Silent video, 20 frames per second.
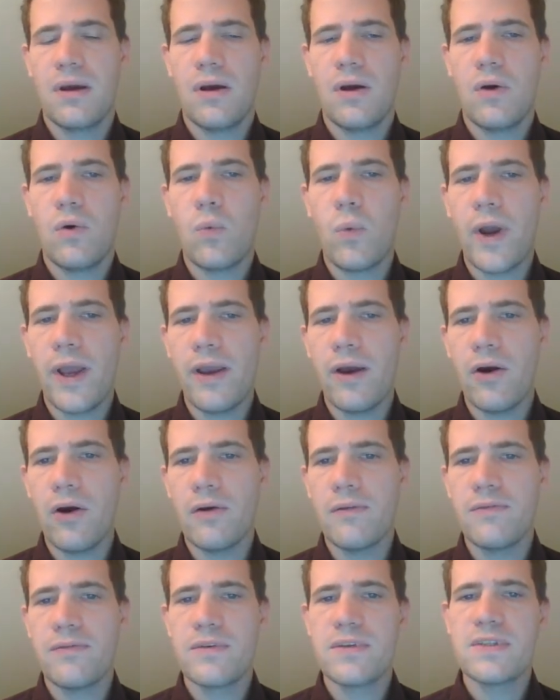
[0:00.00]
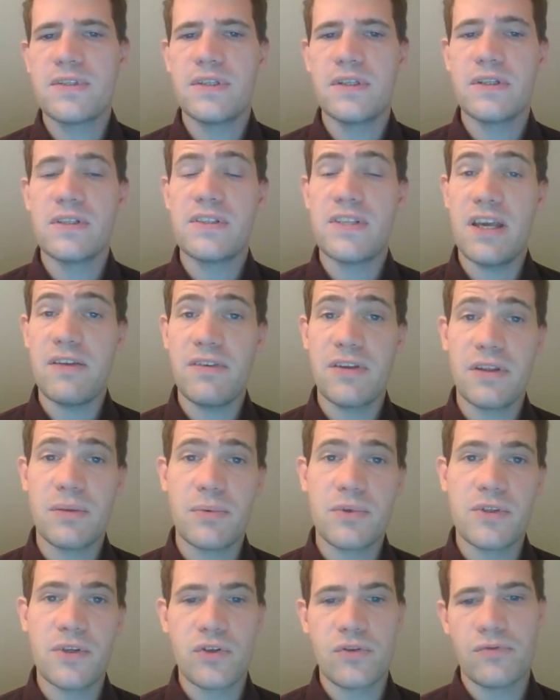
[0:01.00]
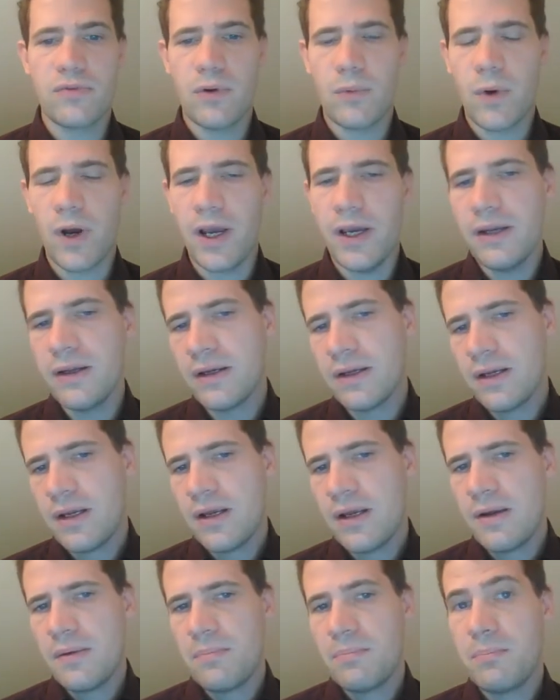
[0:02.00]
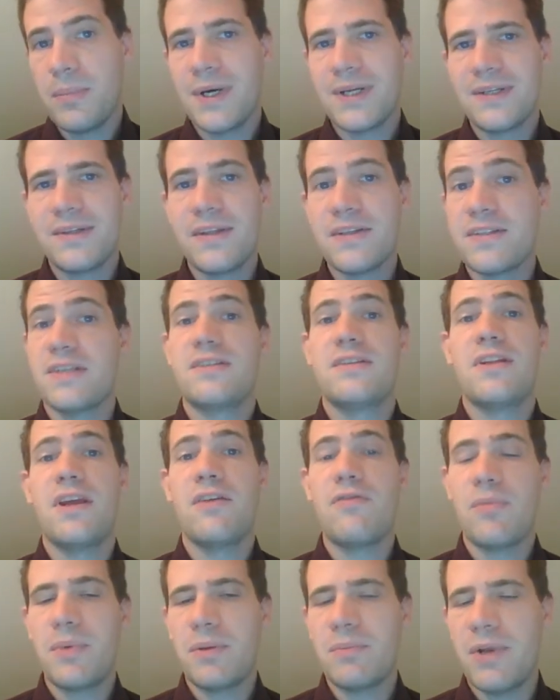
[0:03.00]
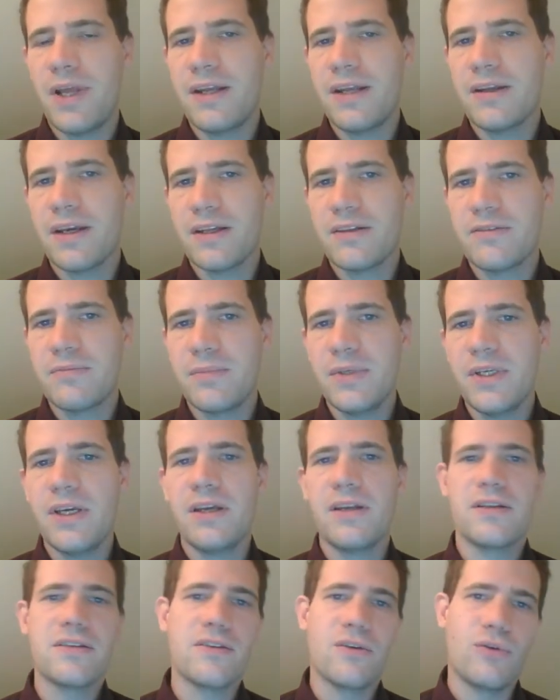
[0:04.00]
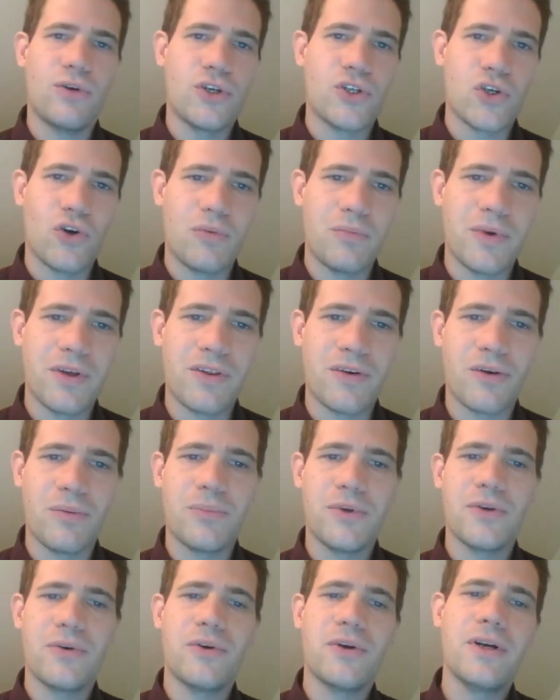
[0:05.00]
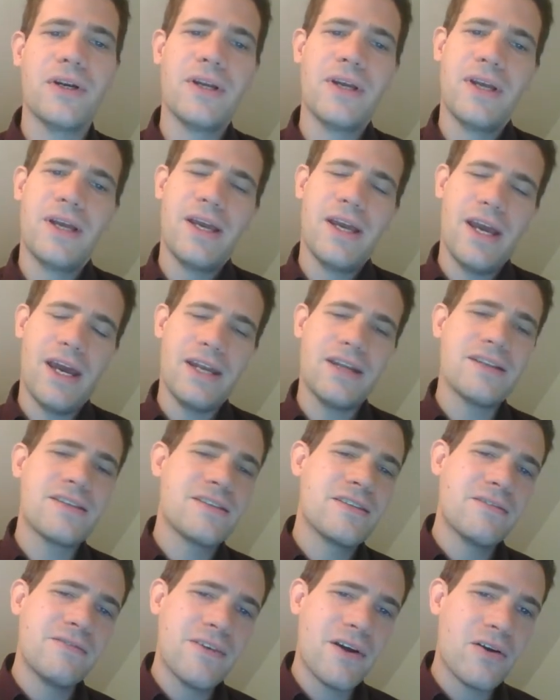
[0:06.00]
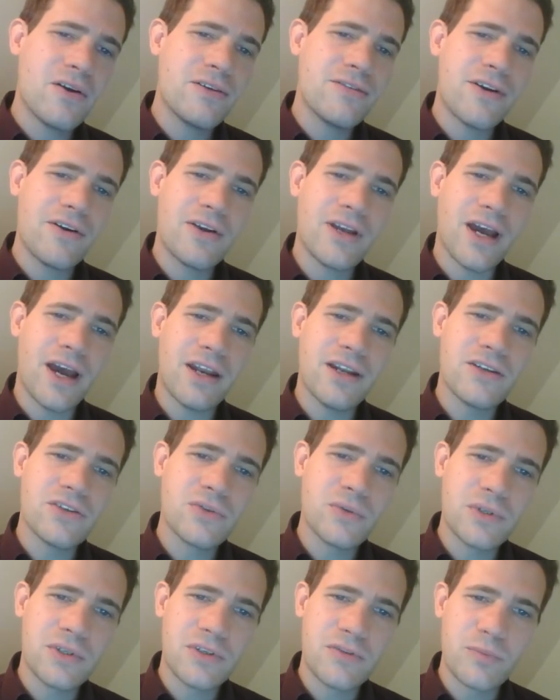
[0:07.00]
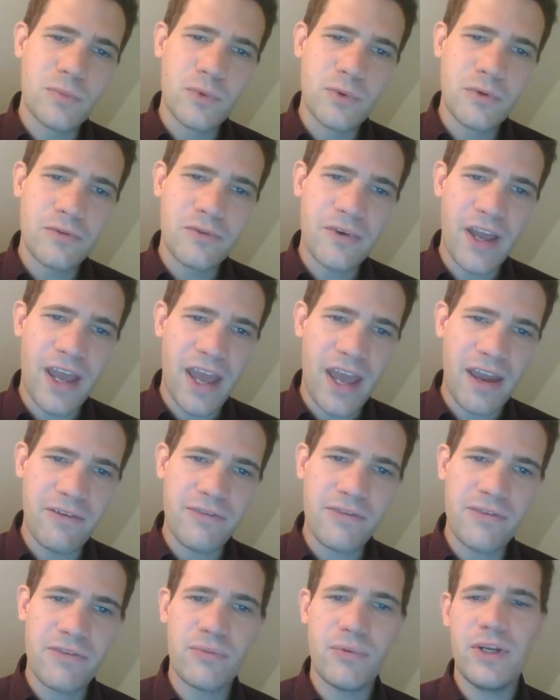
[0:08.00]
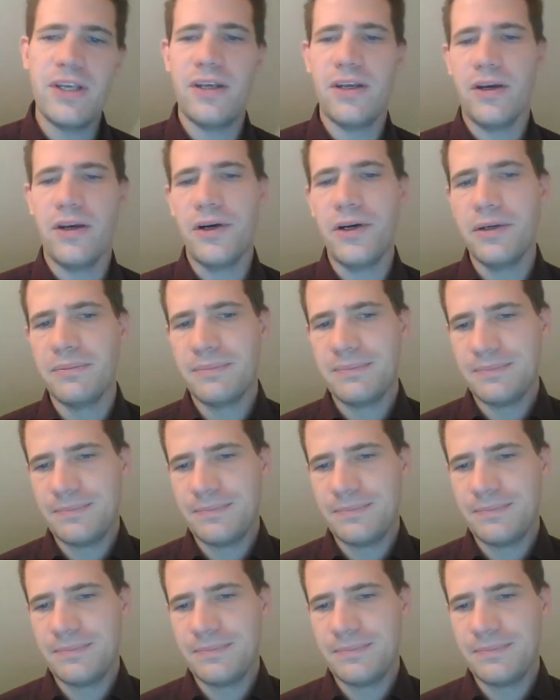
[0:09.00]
way of still saving the position for white, but this has never been played against me and is only shown by the computer. And it's the very, very unintuitive move f3 here,